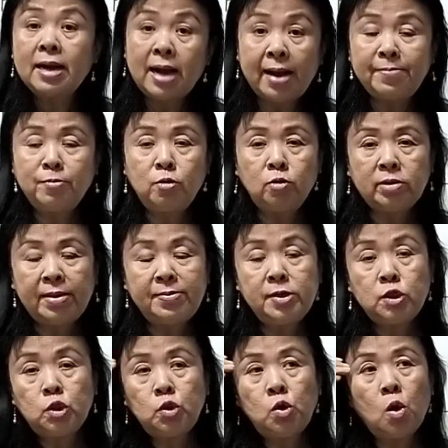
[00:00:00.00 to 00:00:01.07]
kamu, that
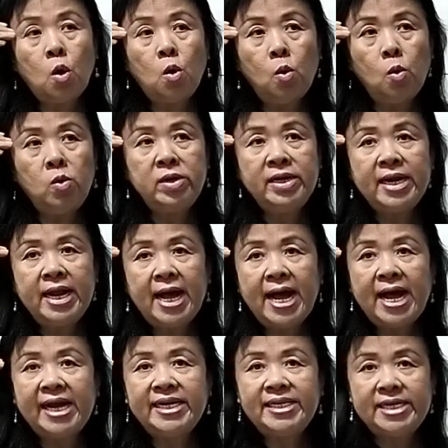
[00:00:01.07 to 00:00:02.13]
means your own
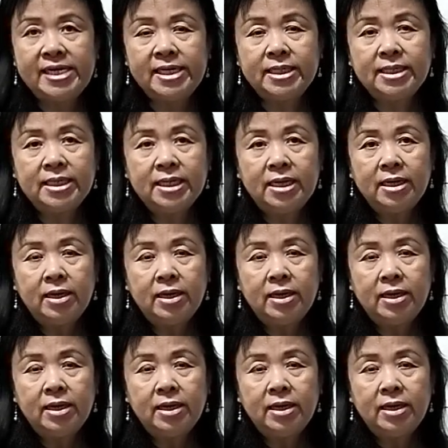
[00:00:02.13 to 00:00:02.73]
idea,